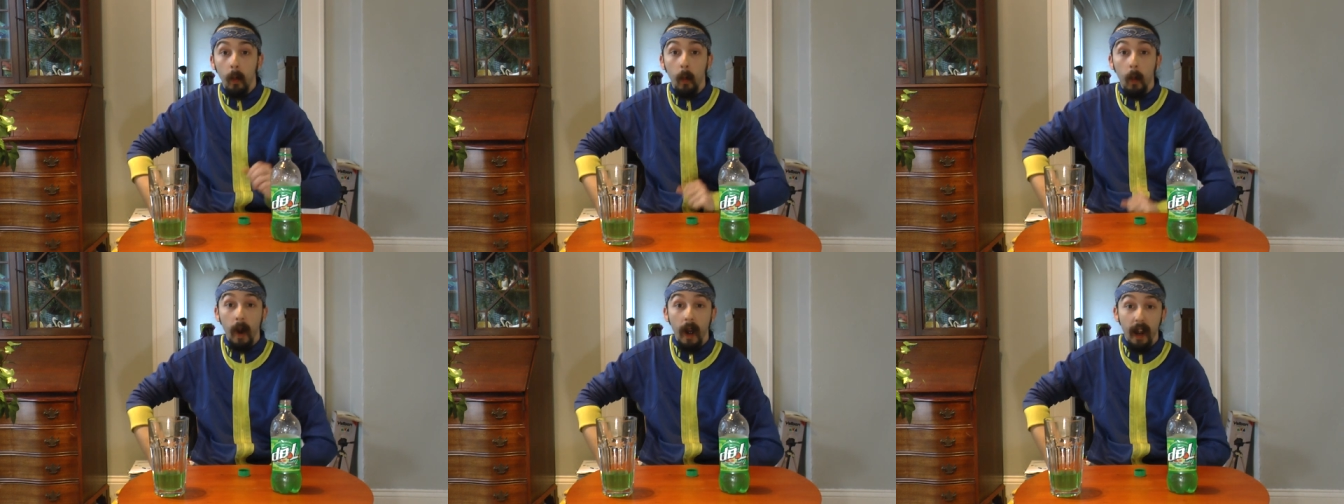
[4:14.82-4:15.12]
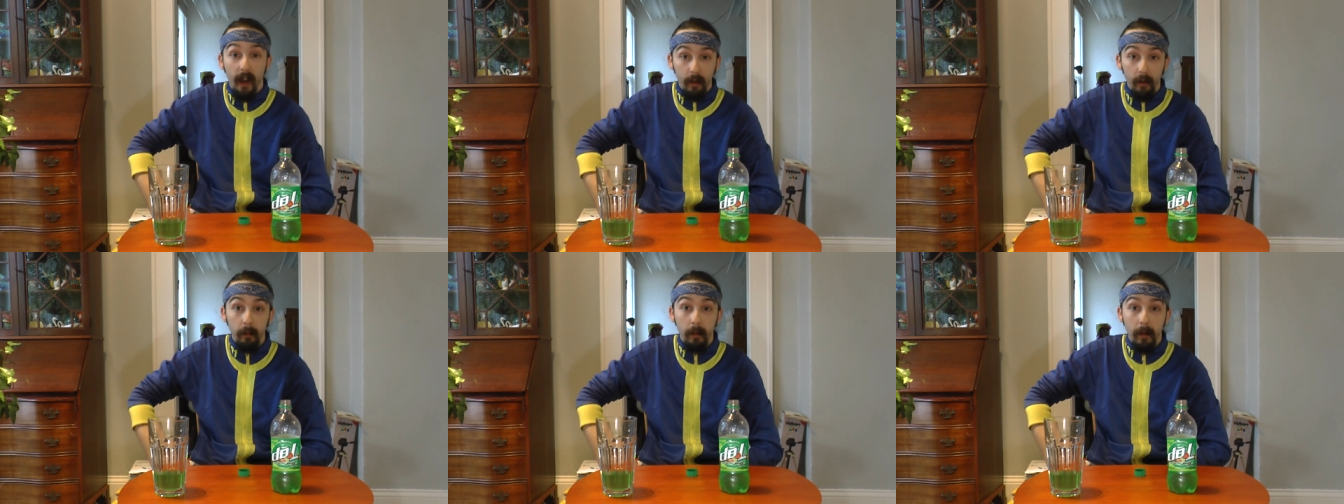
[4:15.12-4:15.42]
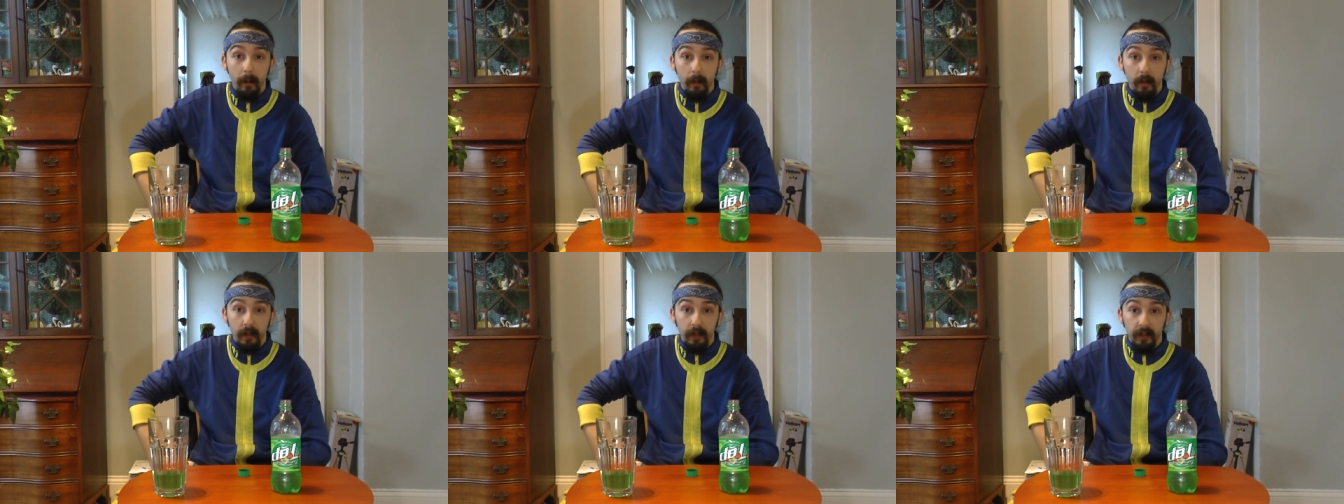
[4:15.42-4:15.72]
why I
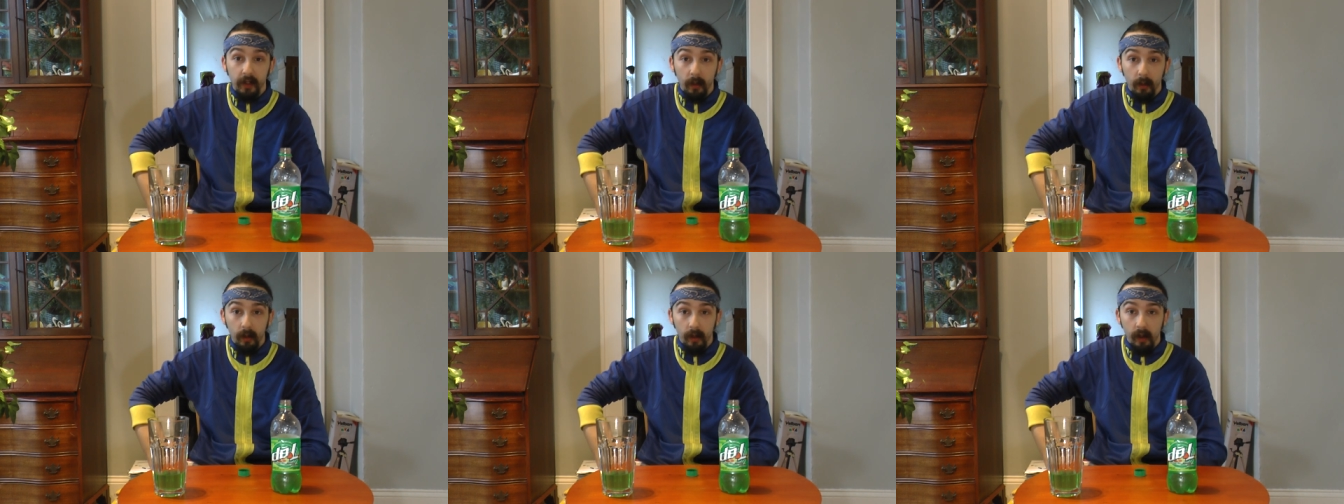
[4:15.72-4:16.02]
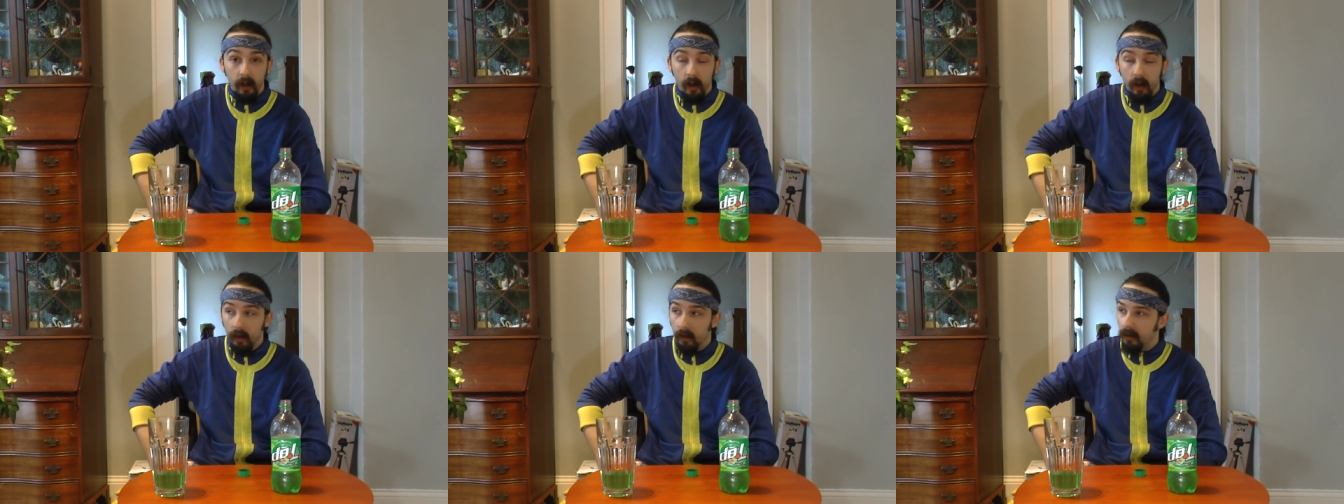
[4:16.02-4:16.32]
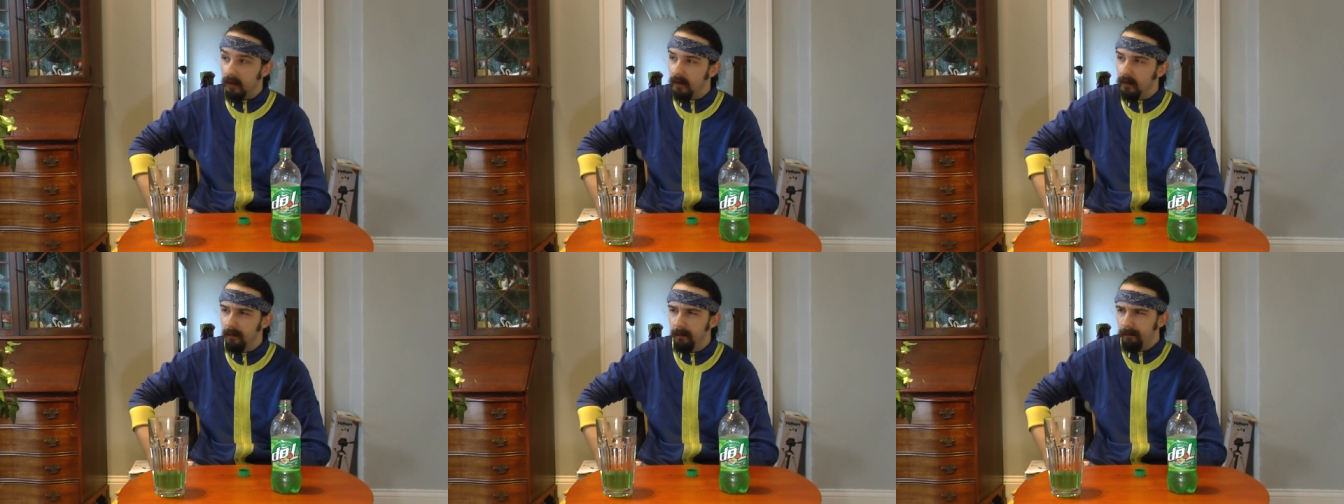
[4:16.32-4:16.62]
remember the soda at
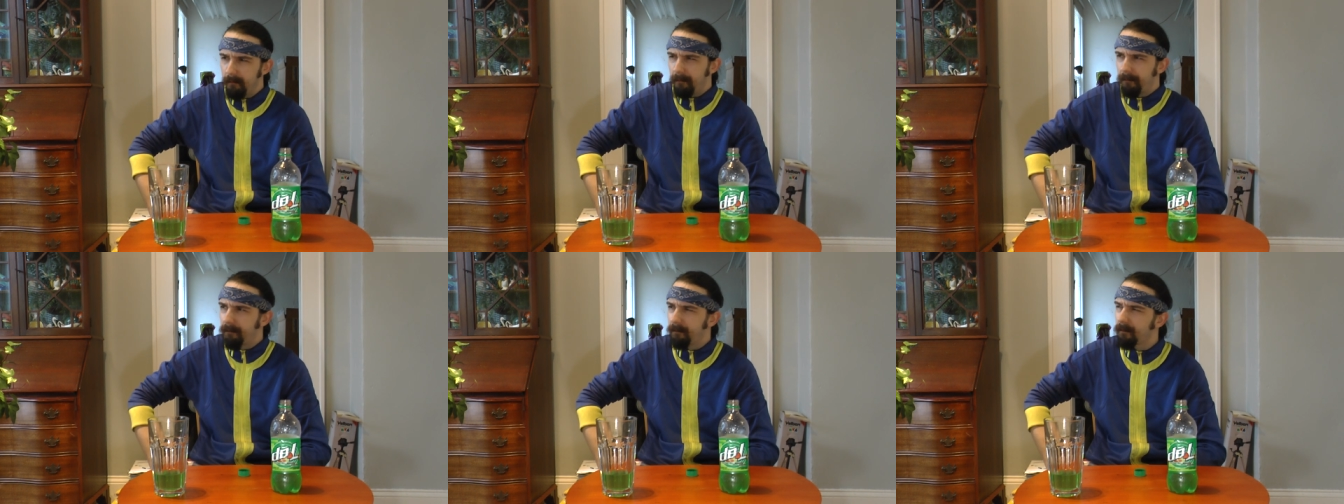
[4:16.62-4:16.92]
all is